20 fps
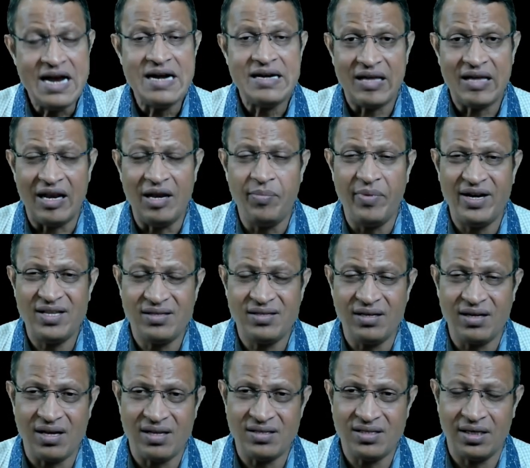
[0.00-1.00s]
telemedicine
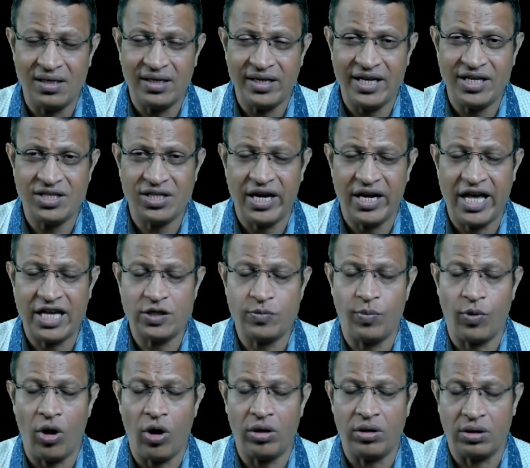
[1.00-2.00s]
consultation has
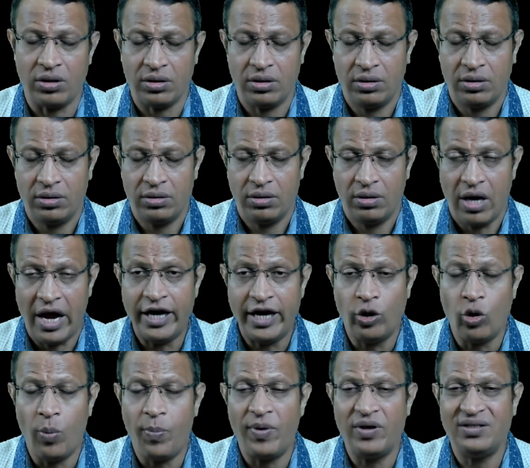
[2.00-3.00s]
brought and
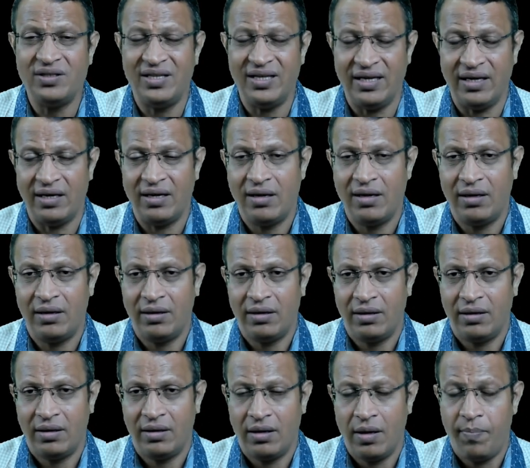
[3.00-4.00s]
opened the
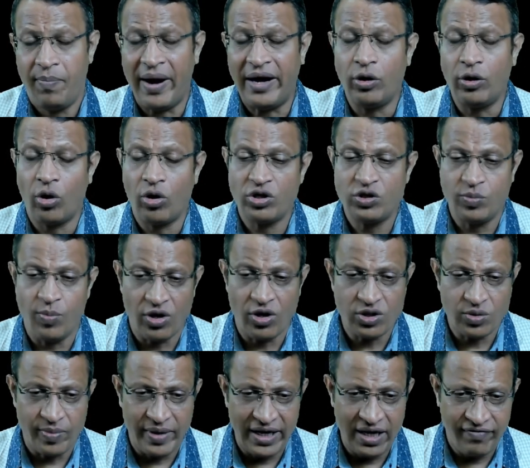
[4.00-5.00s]
Pandora's box,
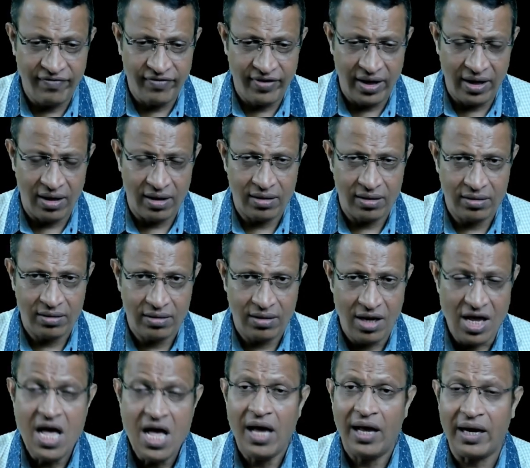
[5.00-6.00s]
my dear friend.
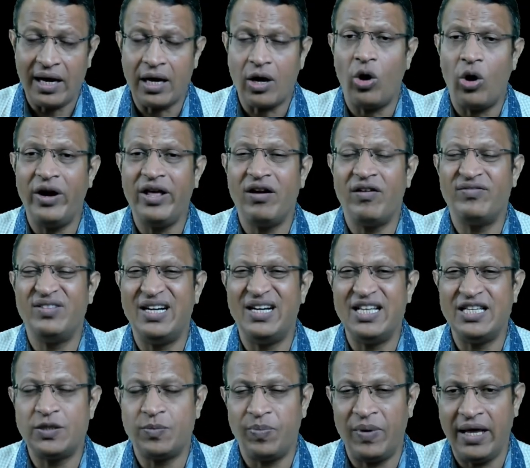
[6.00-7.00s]
Recording of the
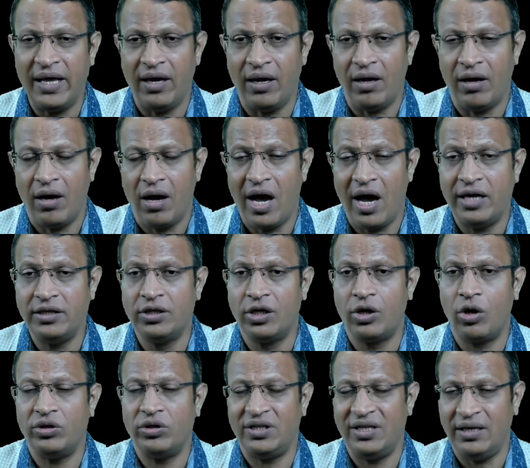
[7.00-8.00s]
display, either
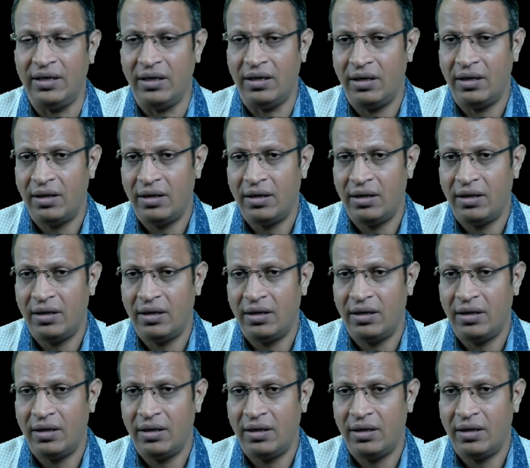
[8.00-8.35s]
on the